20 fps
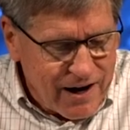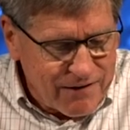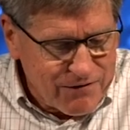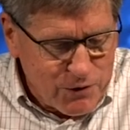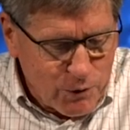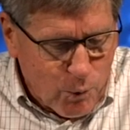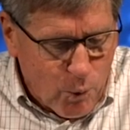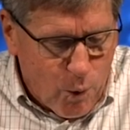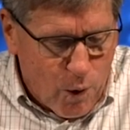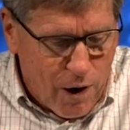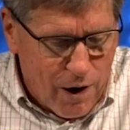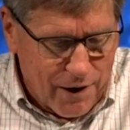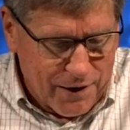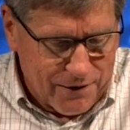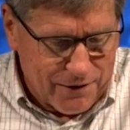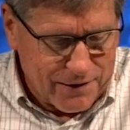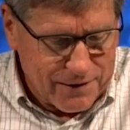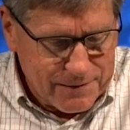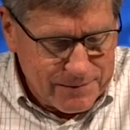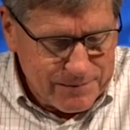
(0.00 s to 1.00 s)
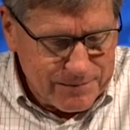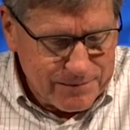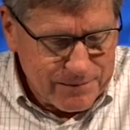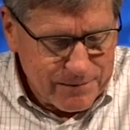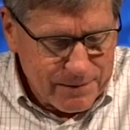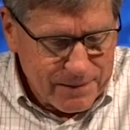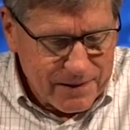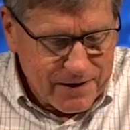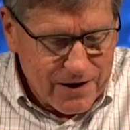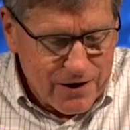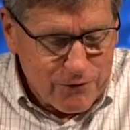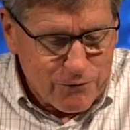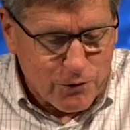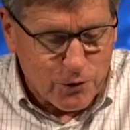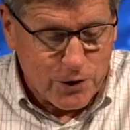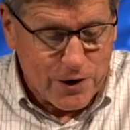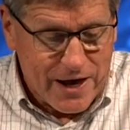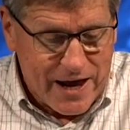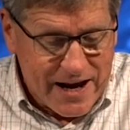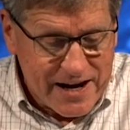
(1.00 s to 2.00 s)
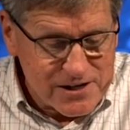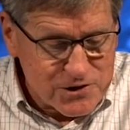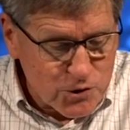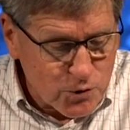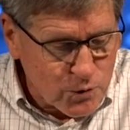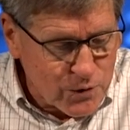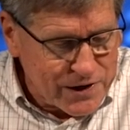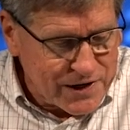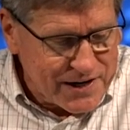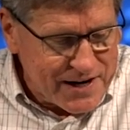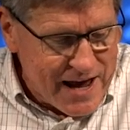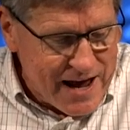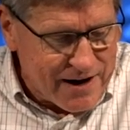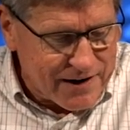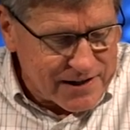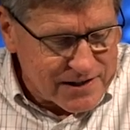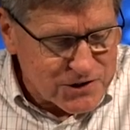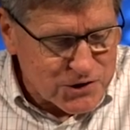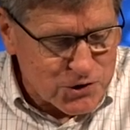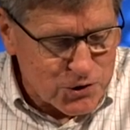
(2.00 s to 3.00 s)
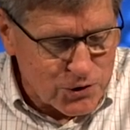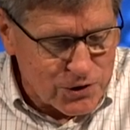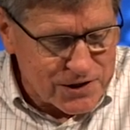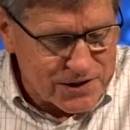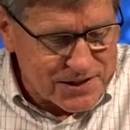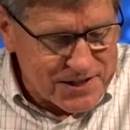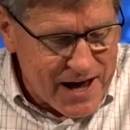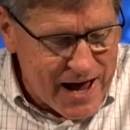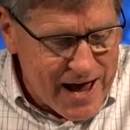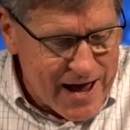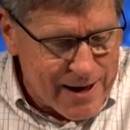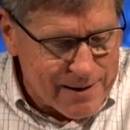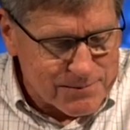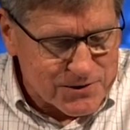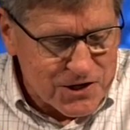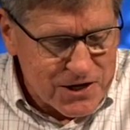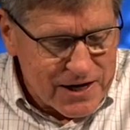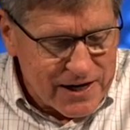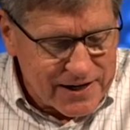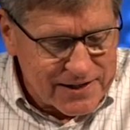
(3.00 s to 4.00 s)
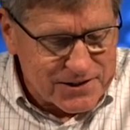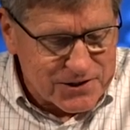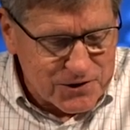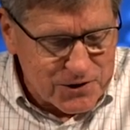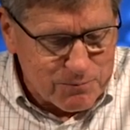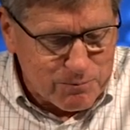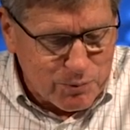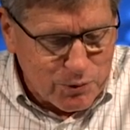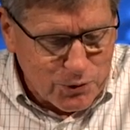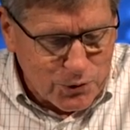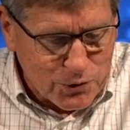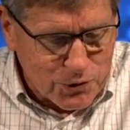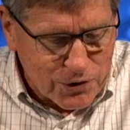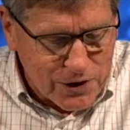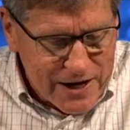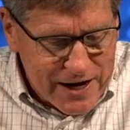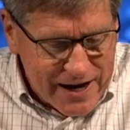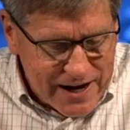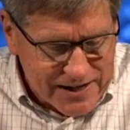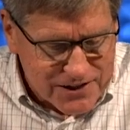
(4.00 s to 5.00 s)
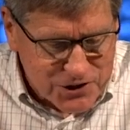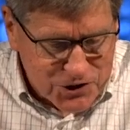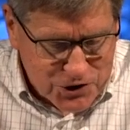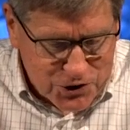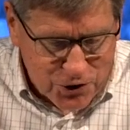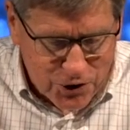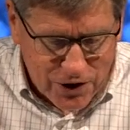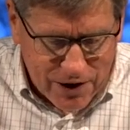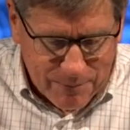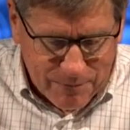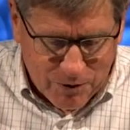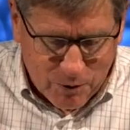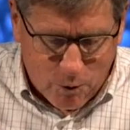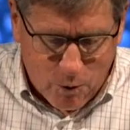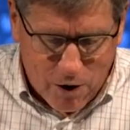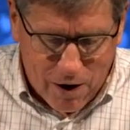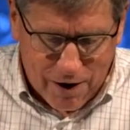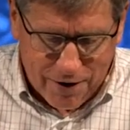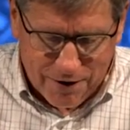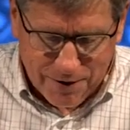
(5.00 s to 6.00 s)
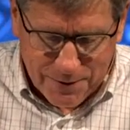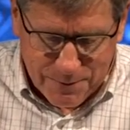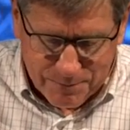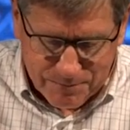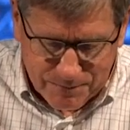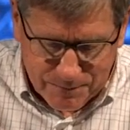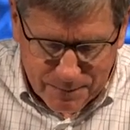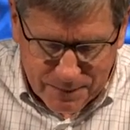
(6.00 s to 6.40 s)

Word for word: of the water. For an angel went down at certain times unto the pool and stirred up the water.